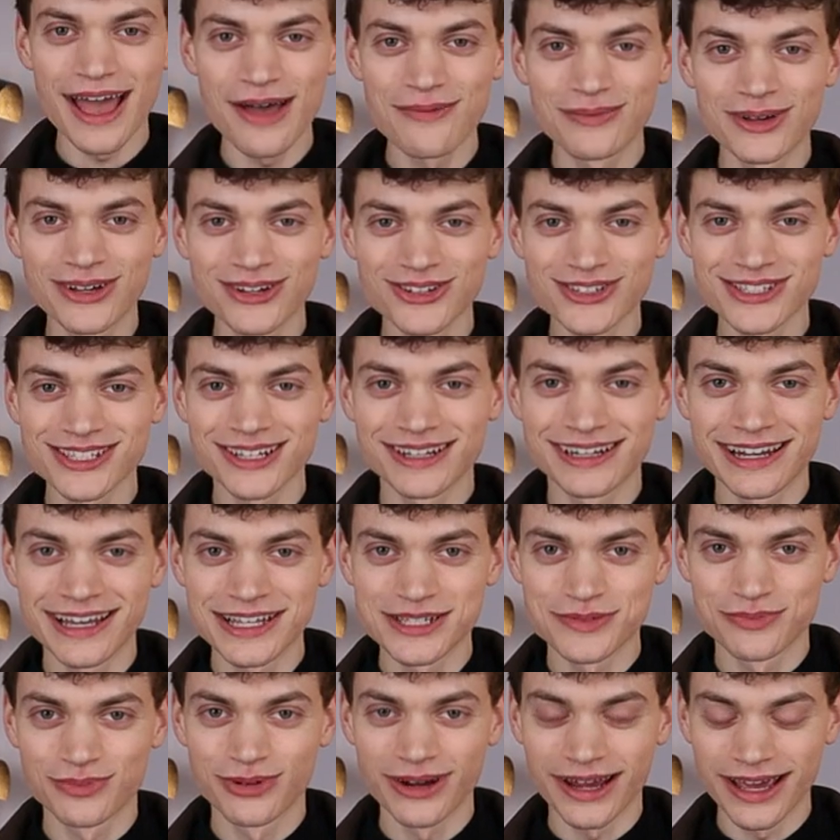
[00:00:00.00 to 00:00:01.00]
And because the
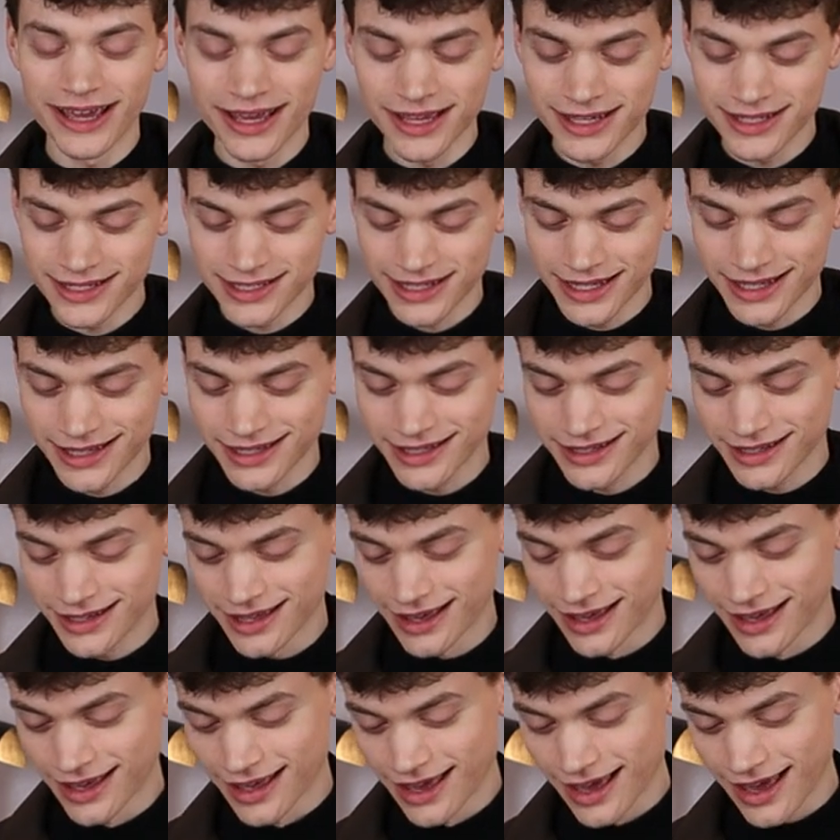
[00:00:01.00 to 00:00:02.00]
glaze breaks, it
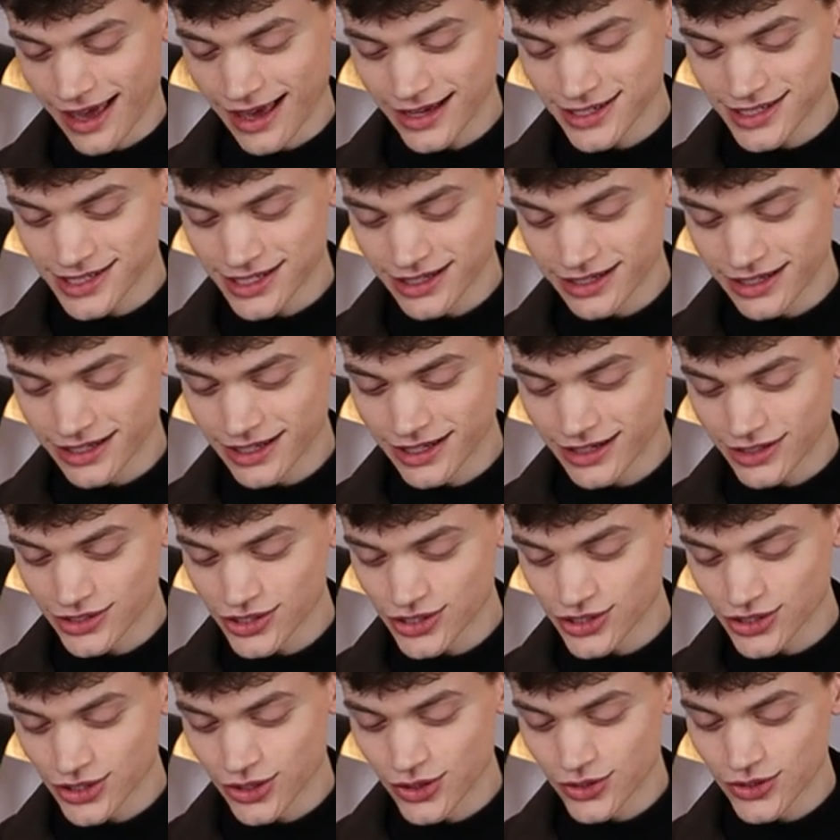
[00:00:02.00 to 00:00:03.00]
actually
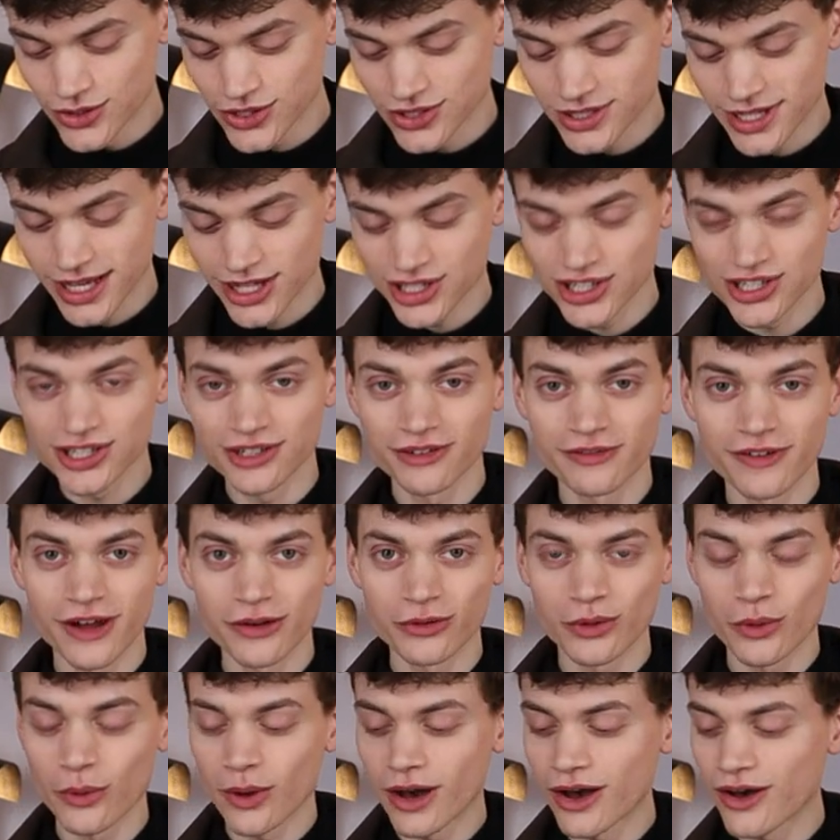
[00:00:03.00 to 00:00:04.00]
shows texture
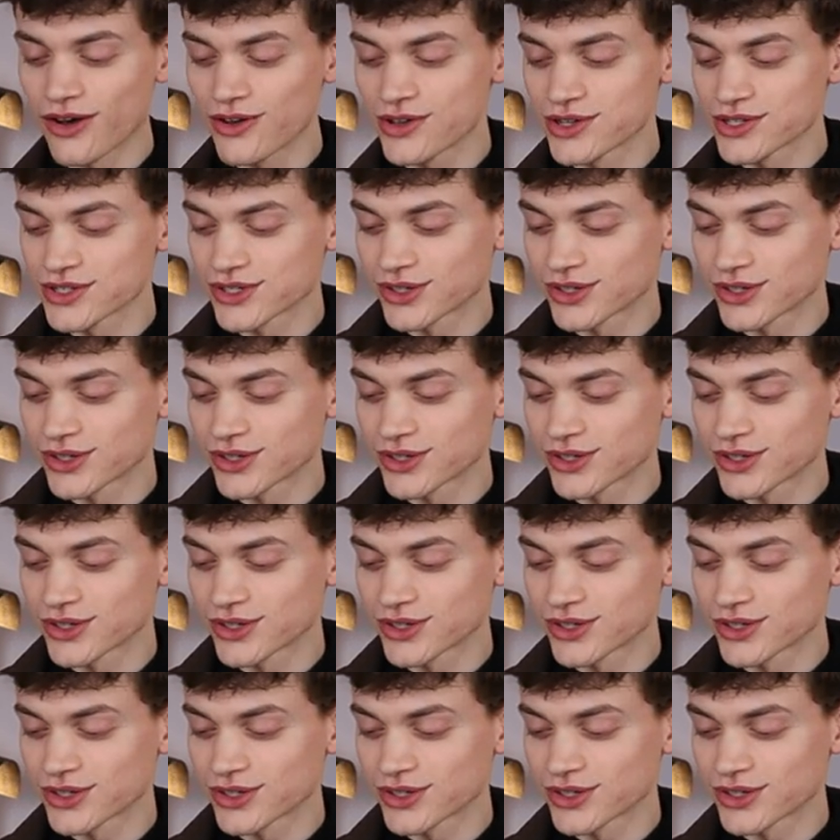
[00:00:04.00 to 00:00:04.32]
very well.